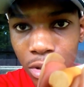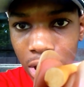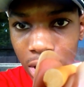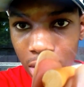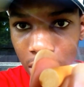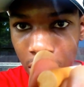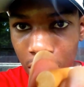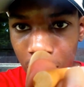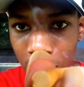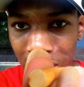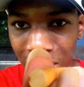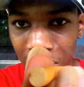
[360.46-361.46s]
you see,
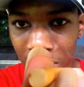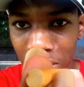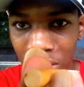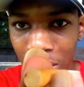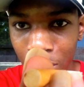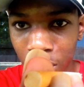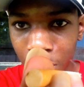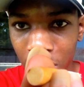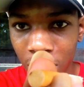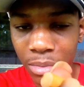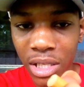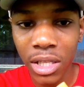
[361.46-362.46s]
I think it's coming up a
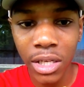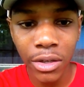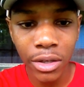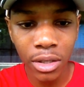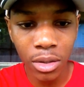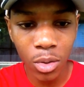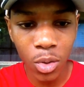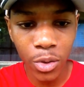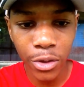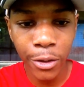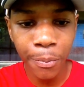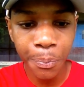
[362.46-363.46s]
little bit there in the
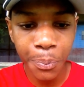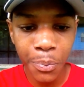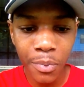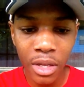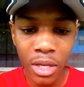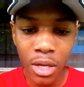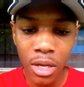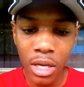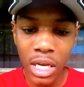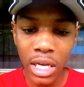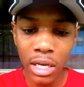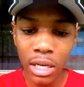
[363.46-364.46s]
corner.
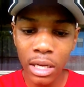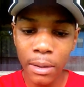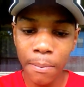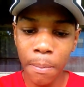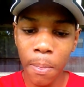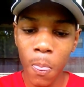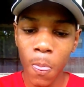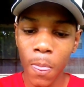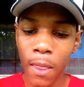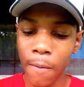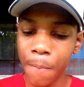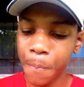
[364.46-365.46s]
And
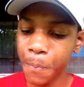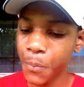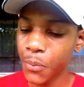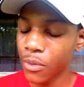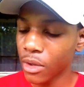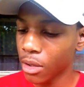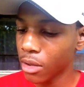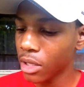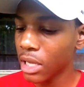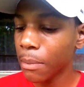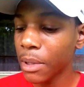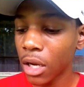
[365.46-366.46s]

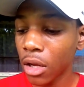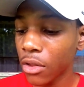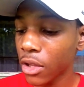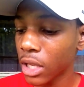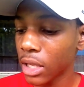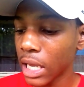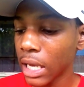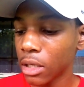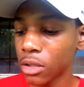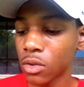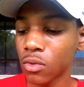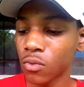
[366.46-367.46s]
yeah, but other than that,
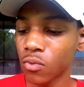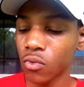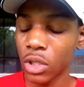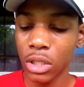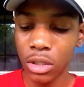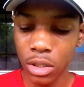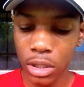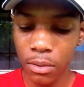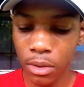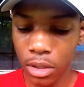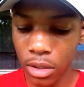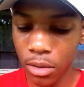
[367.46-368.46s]
it's really good.
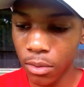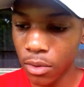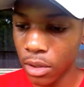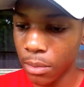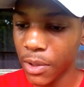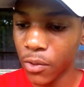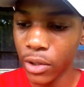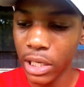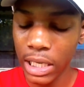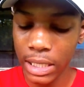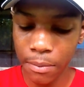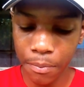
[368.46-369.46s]
Let me
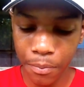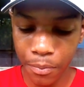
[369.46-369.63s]
relight.